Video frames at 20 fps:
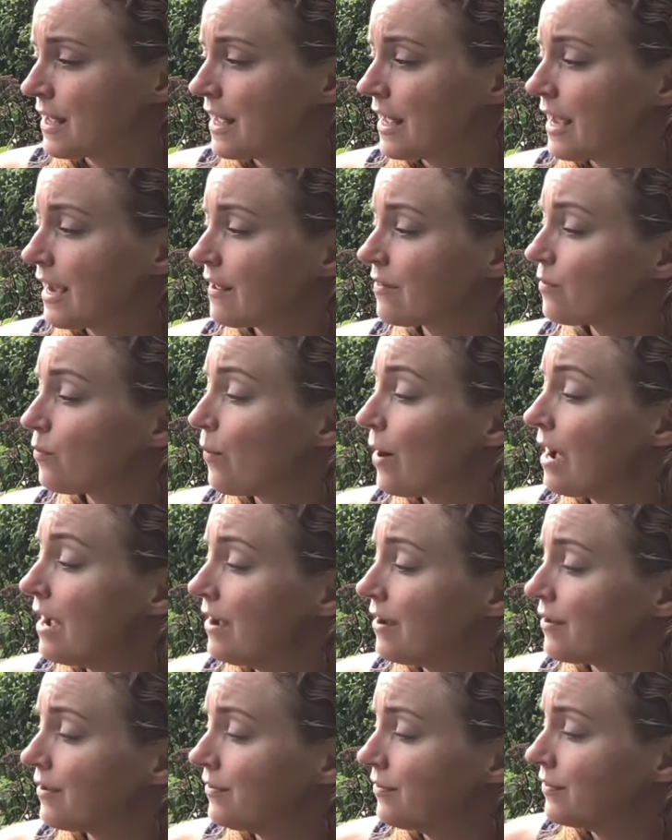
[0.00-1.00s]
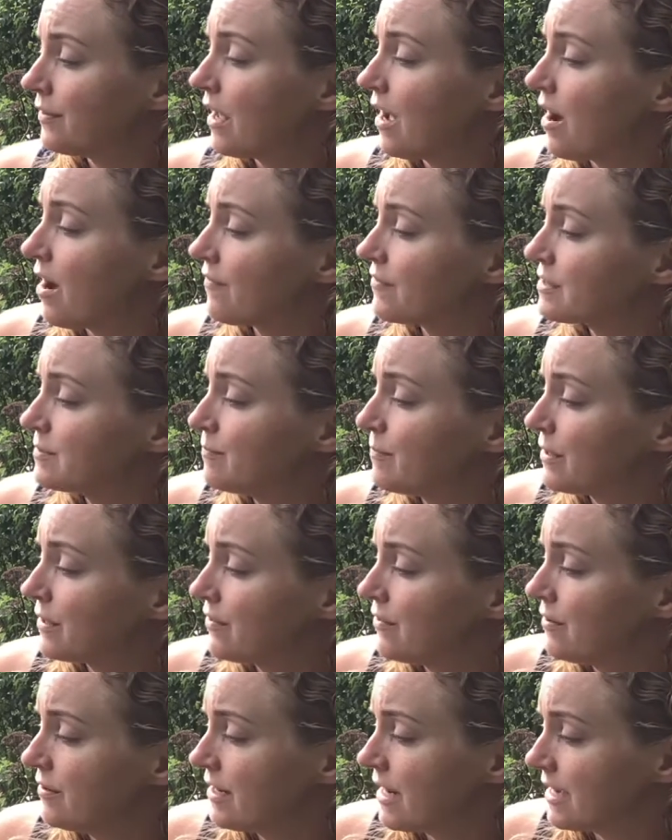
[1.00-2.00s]
In the wild, they often build
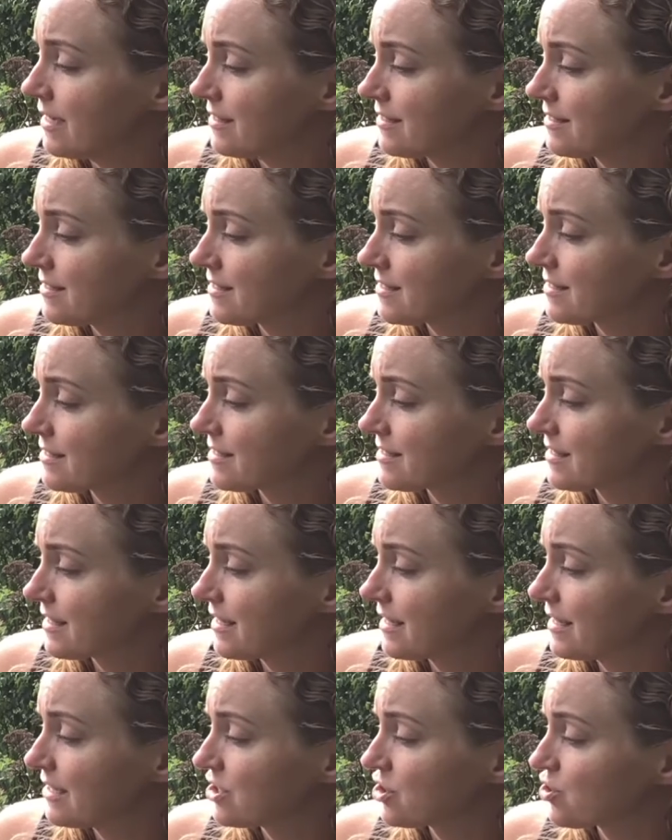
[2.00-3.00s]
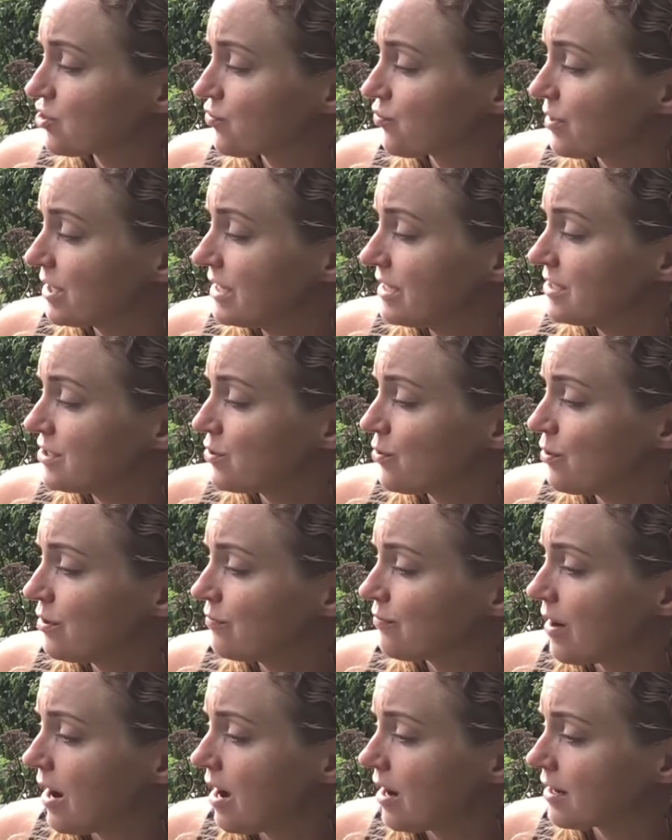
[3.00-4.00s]
their nests in trees or
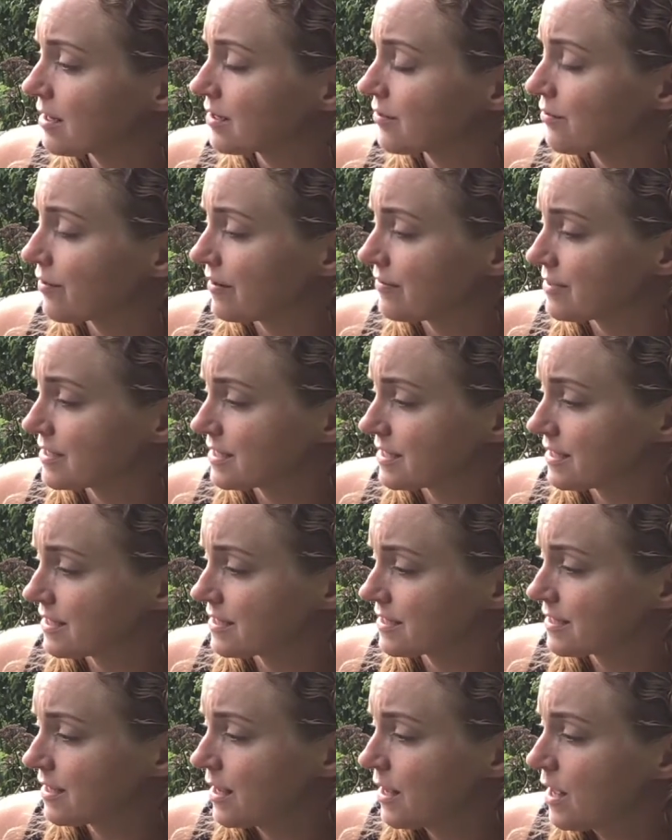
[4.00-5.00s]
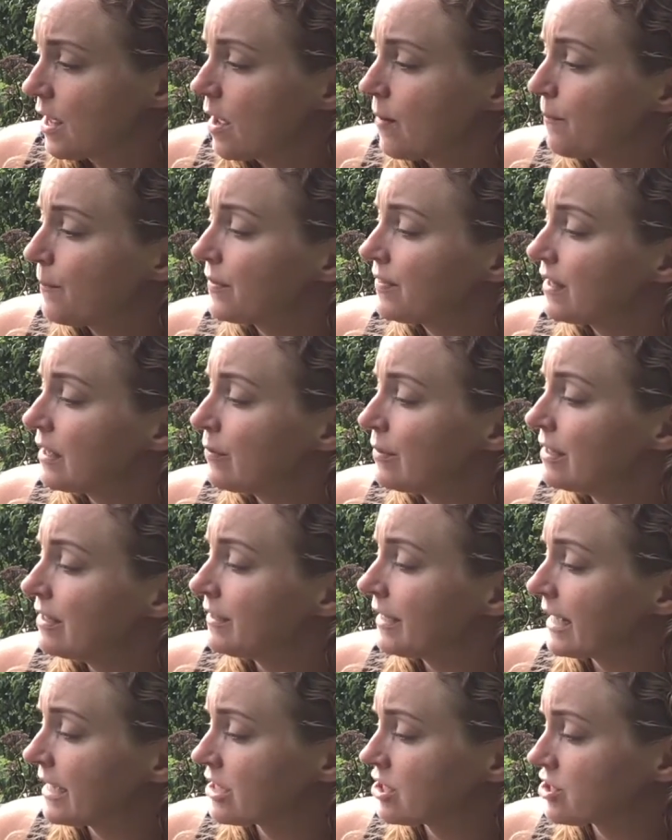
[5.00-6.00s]
rock crevices, but they will
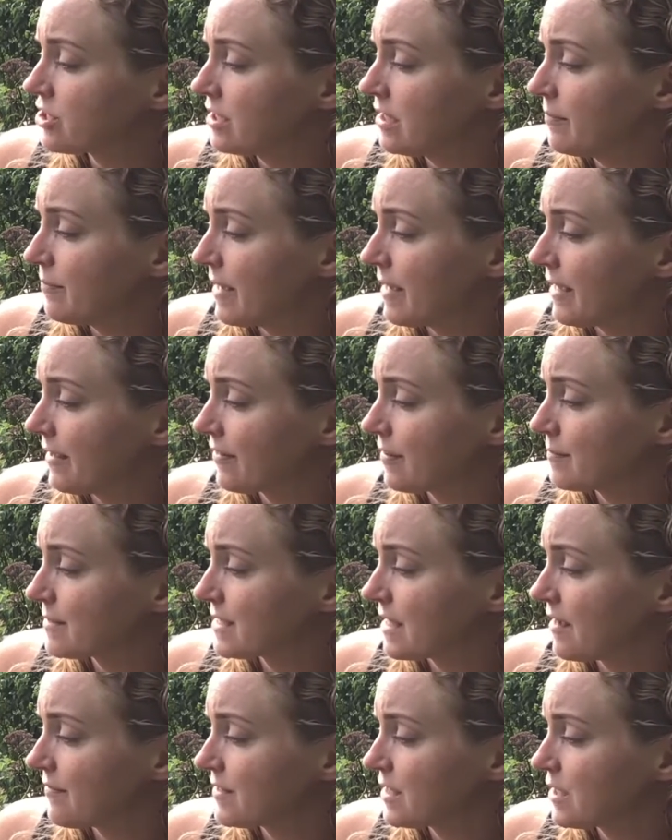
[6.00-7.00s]
occasionally make themselves at